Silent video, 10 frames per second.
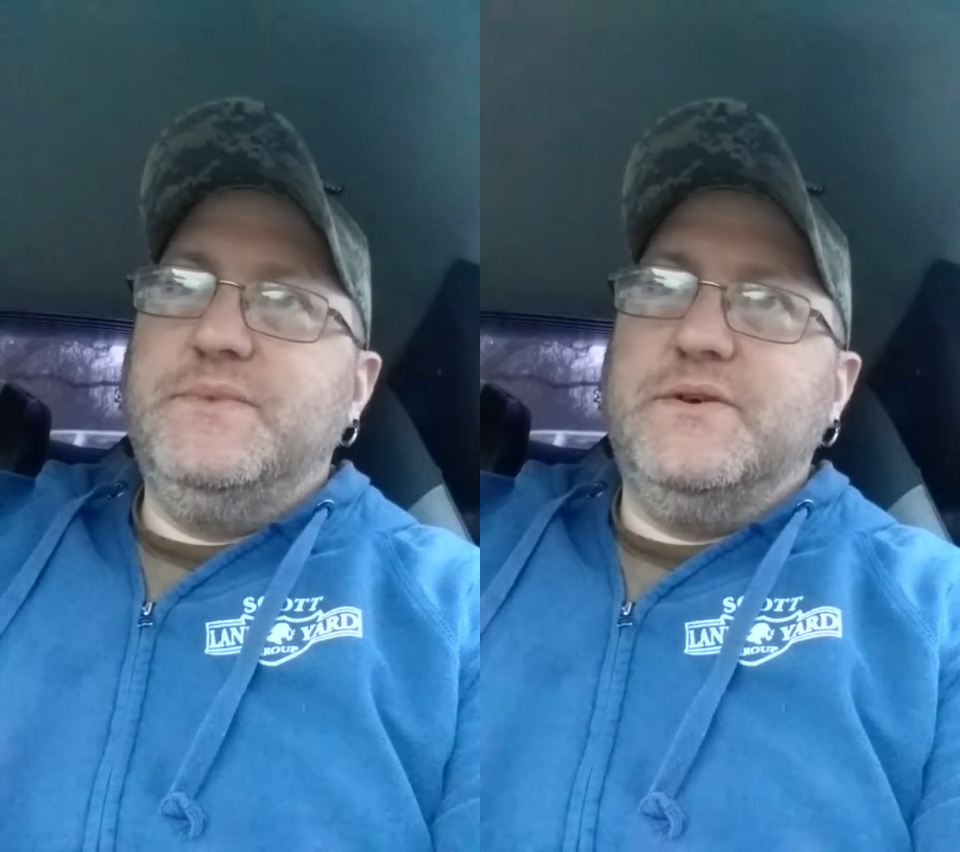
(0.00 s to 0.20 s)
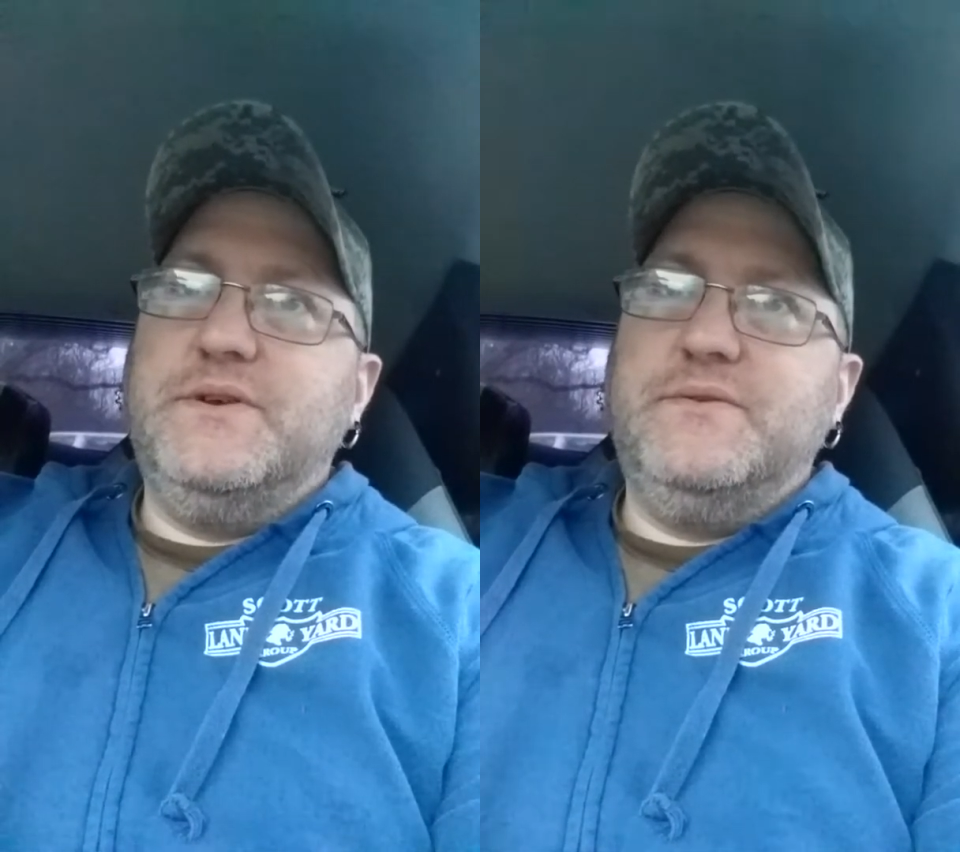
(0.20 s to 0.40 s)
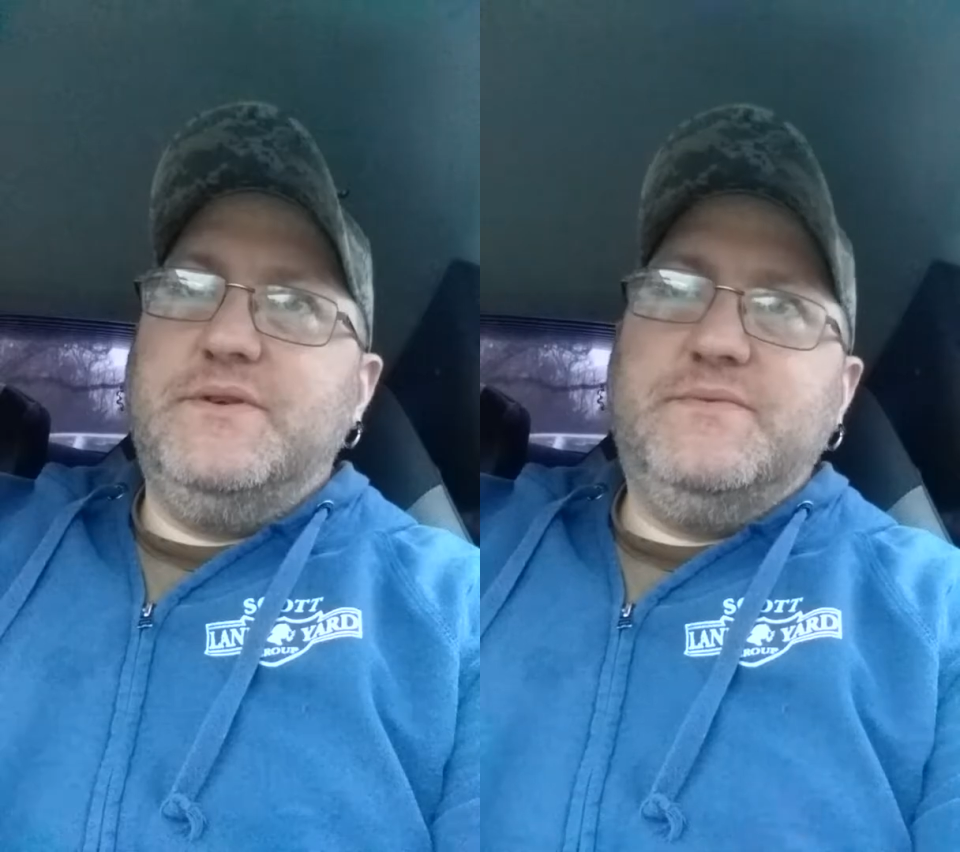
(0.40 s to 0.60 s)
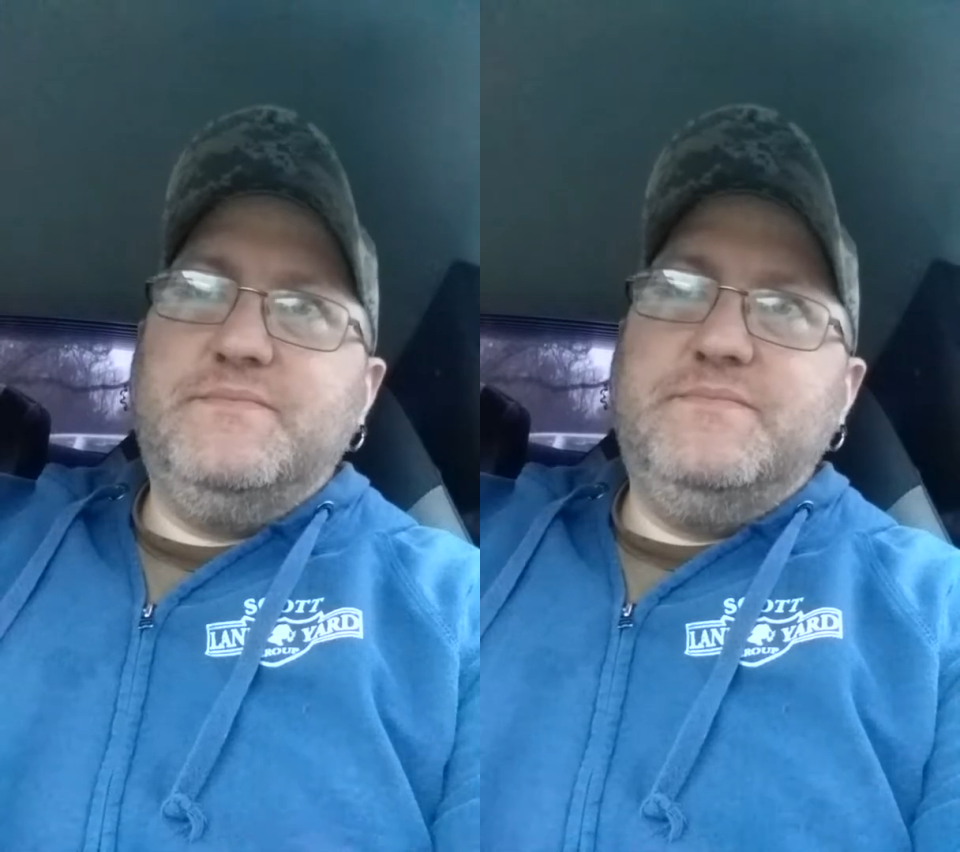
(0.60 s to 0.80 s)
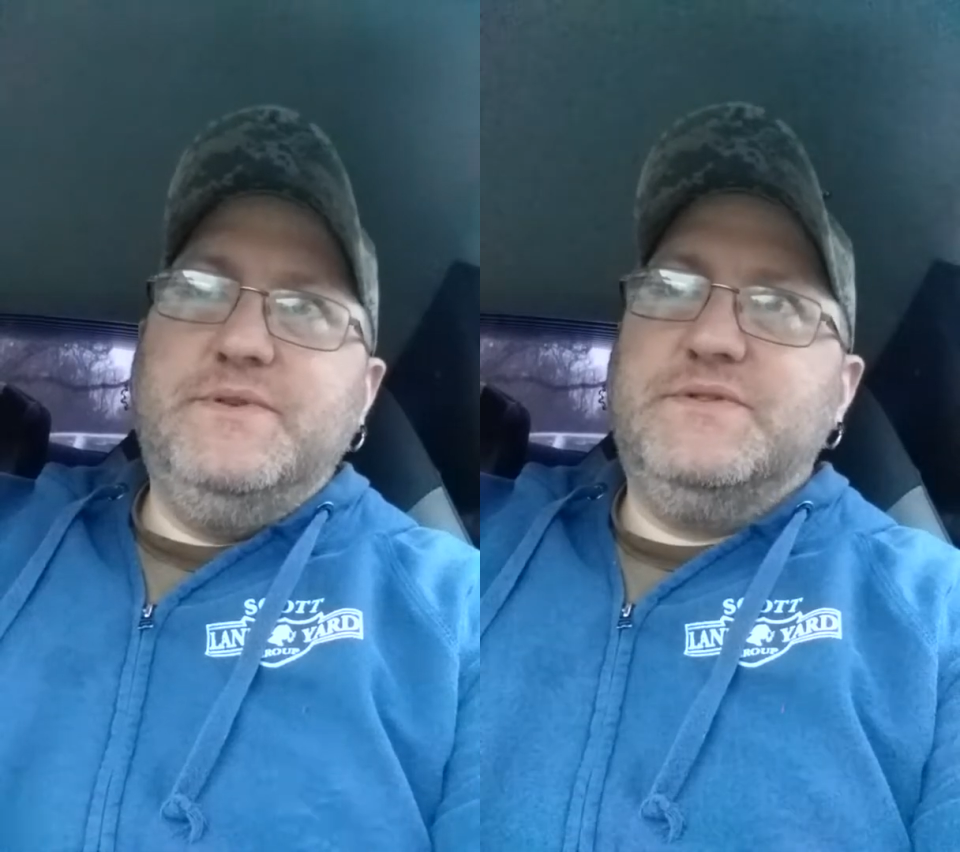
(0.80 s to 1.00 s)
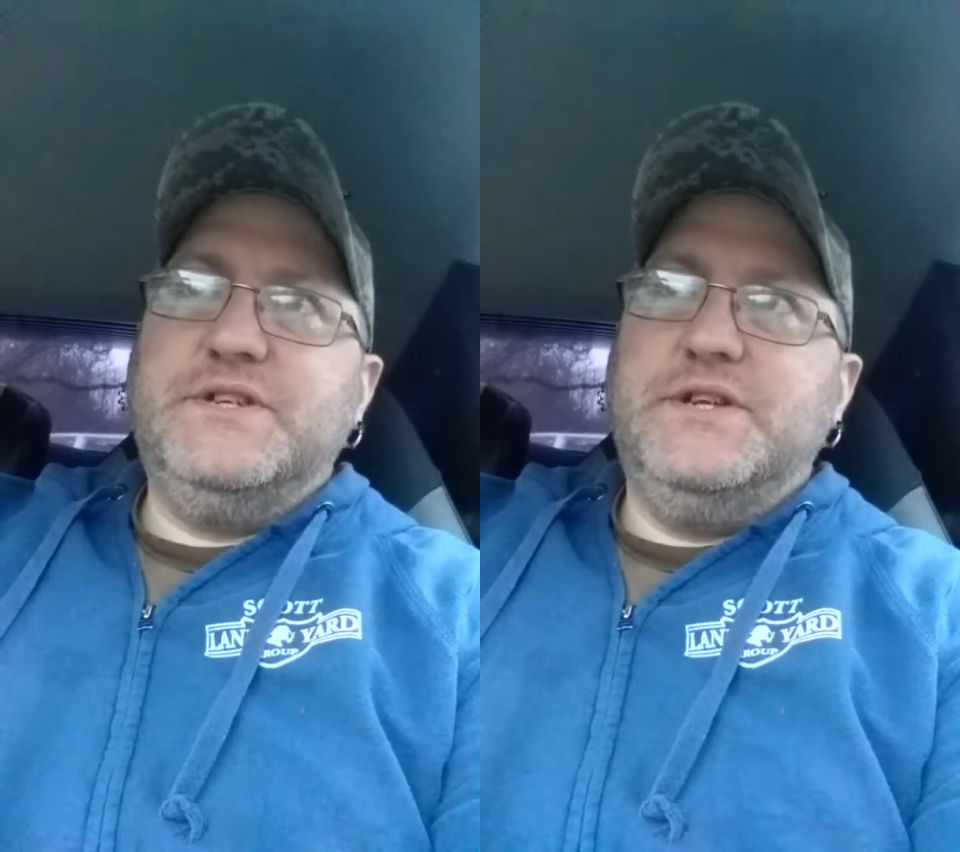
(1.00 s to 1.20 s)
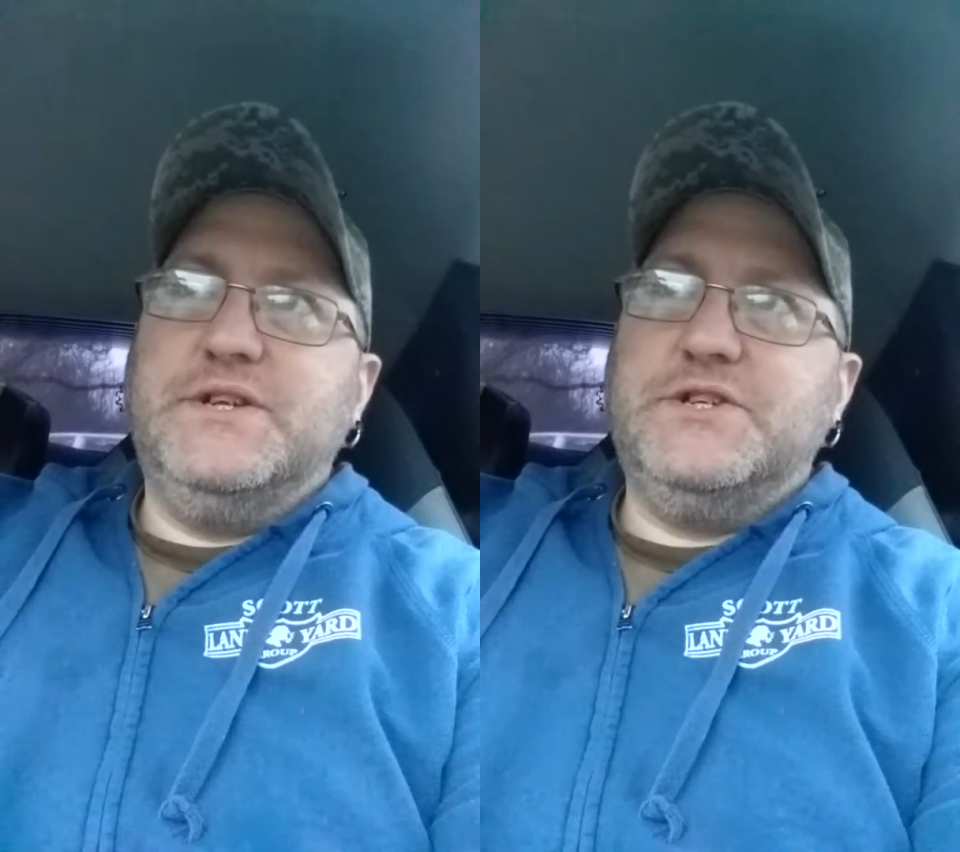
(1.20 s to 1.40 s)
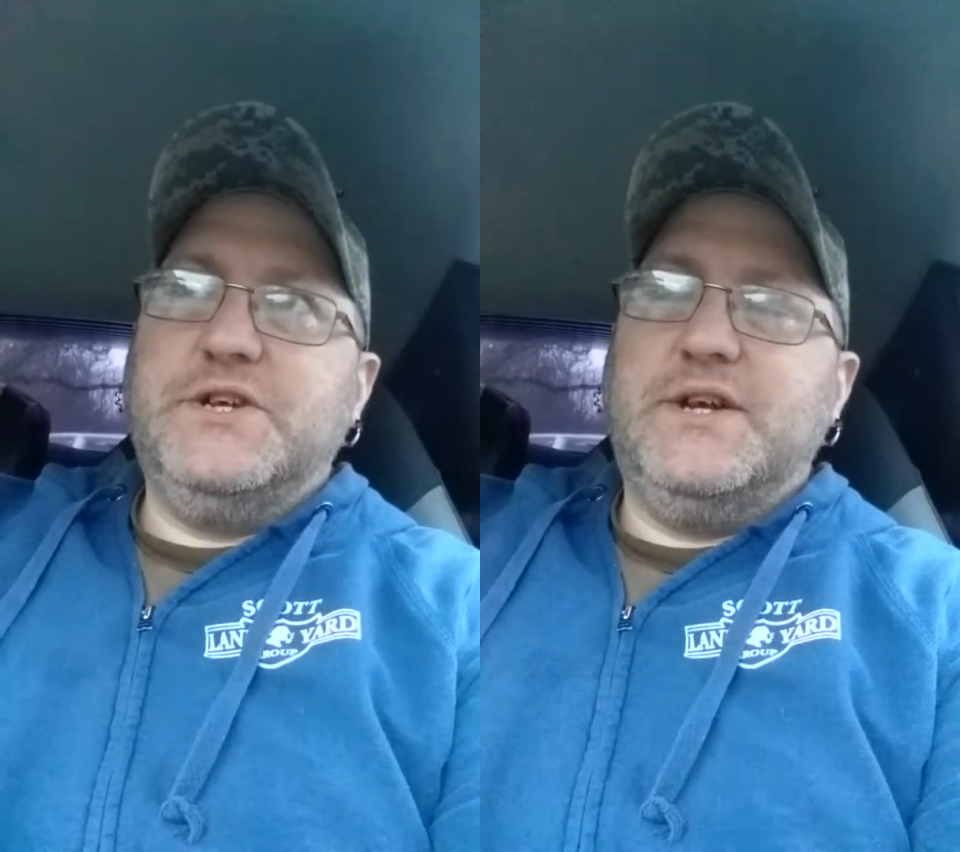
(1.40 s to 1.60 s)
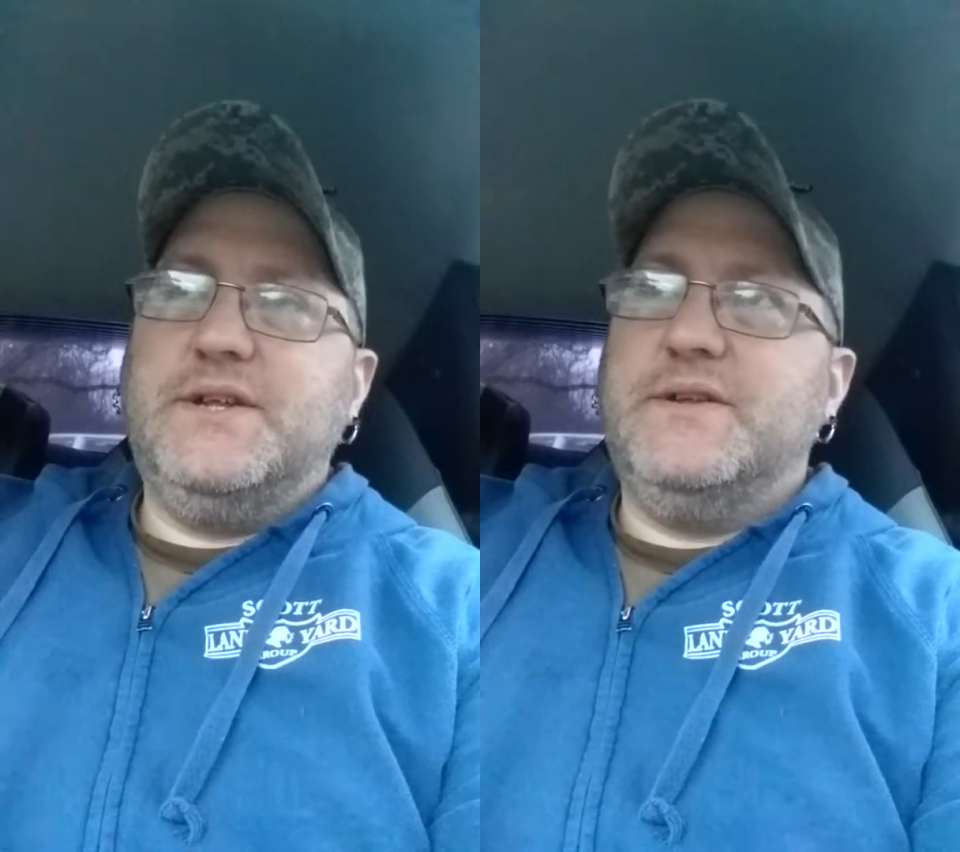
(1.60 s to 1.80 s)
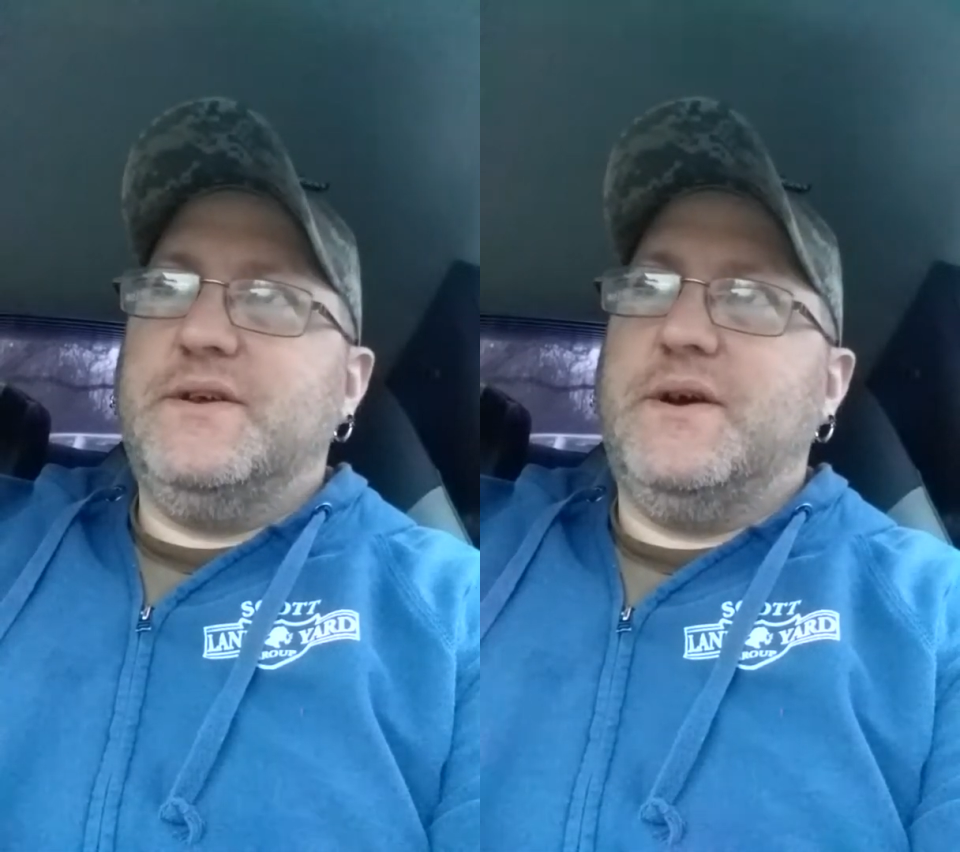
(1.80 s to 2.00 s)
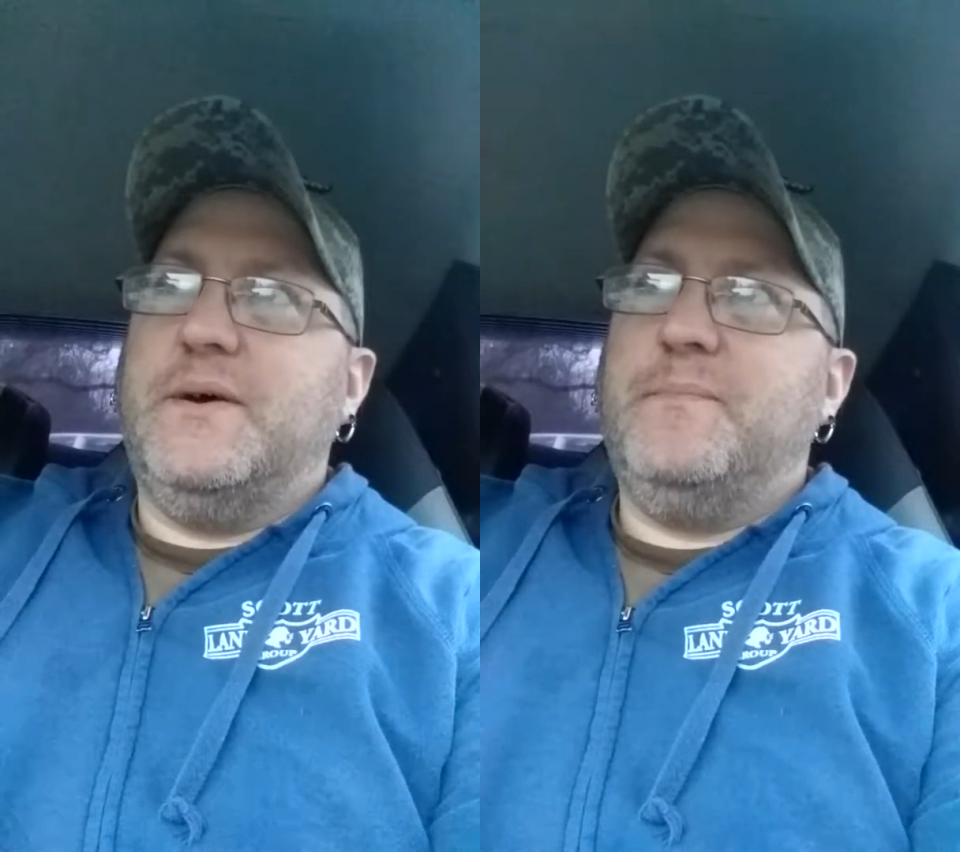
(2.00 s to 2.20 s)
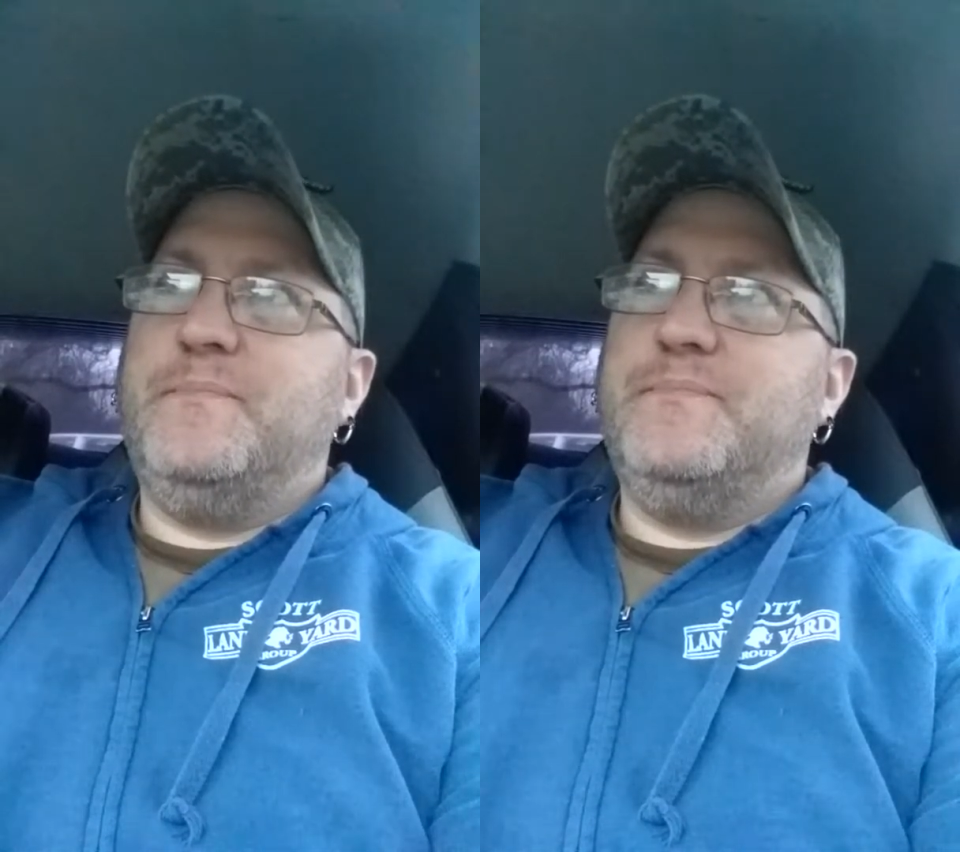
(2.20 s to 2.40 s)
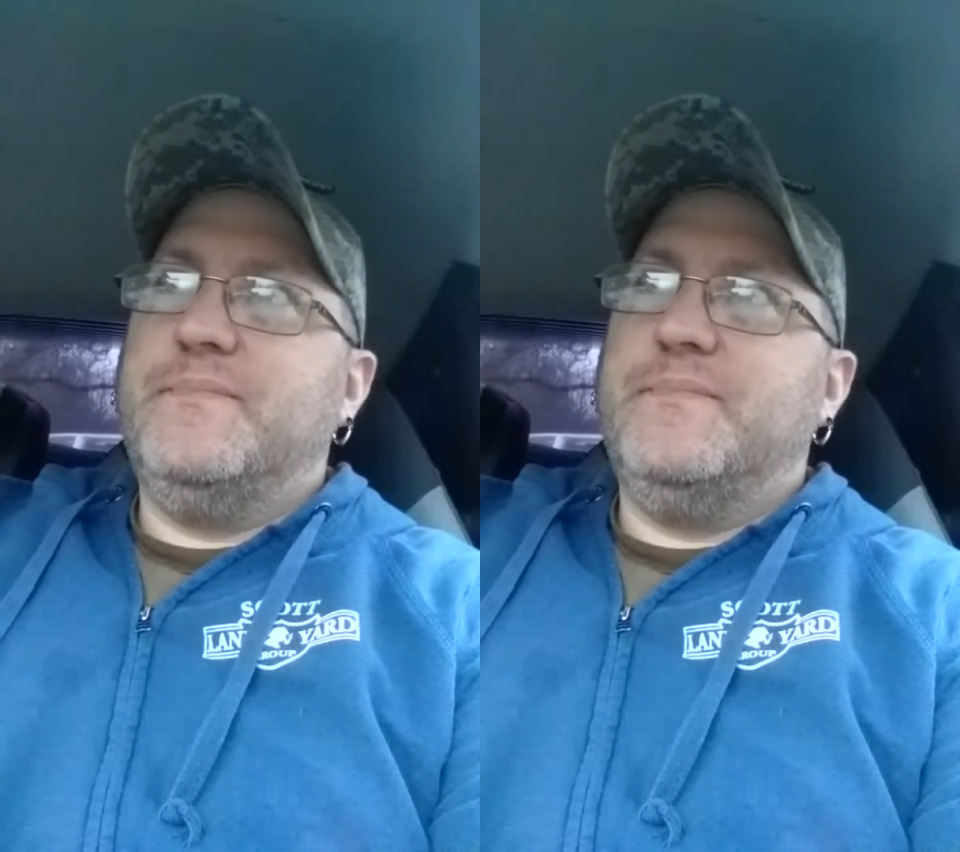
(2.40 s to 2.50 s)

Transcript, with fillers: You know you, you you've seen this shit. Um,